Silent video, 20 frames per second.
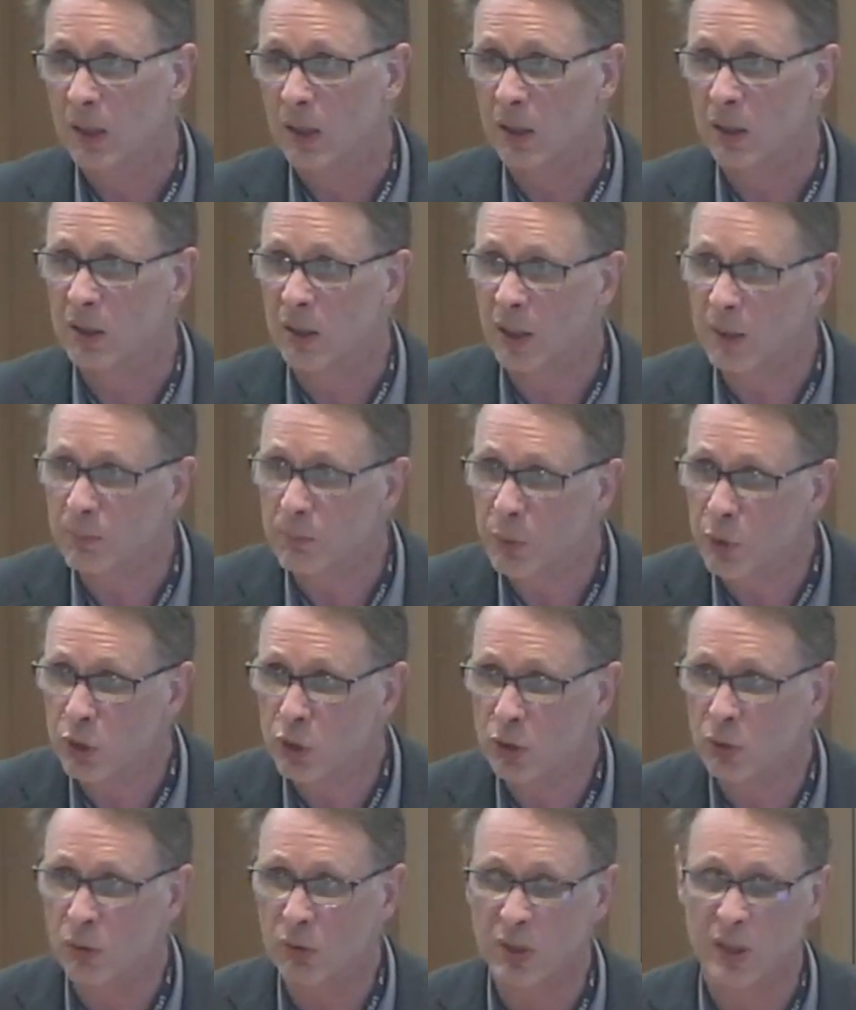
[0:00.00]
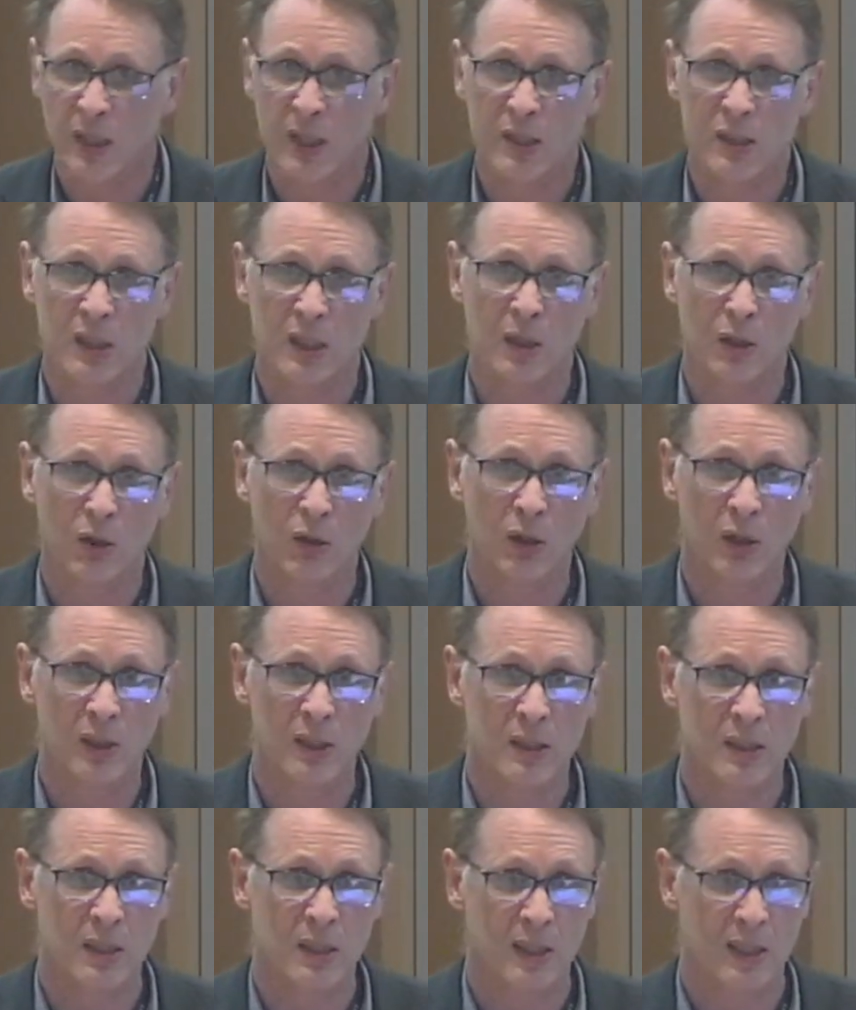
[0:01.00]
it can push your cells in early
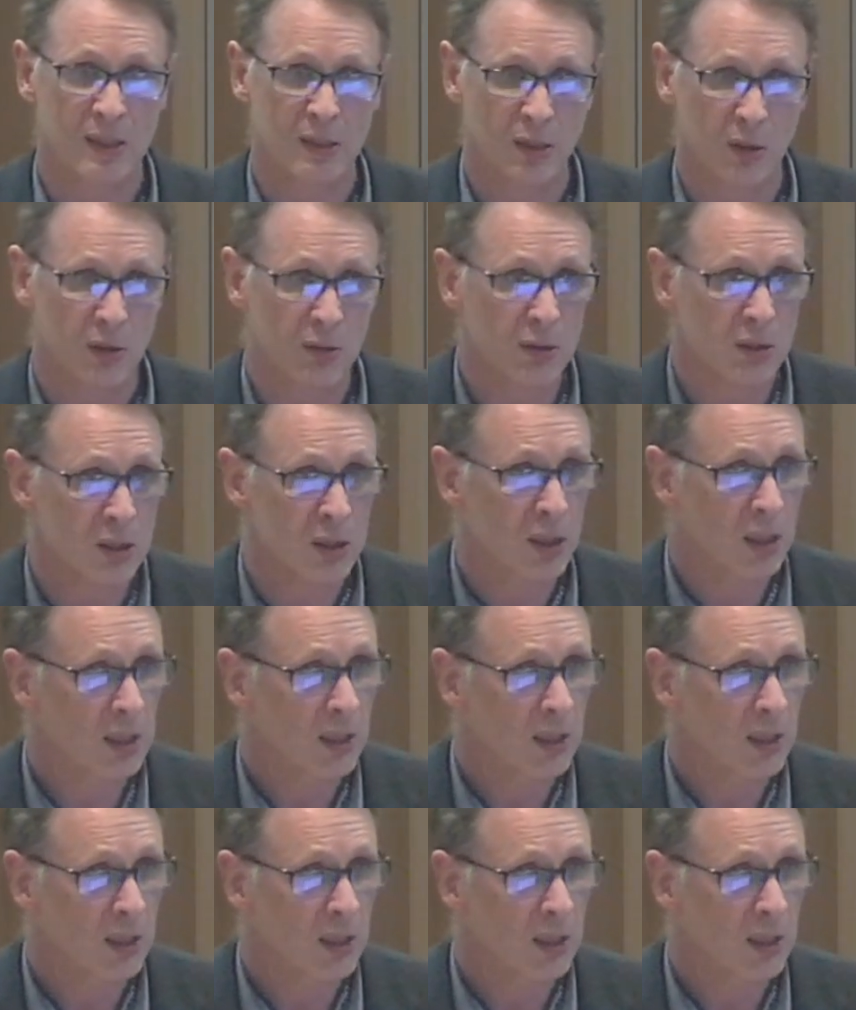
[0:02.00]
senescence,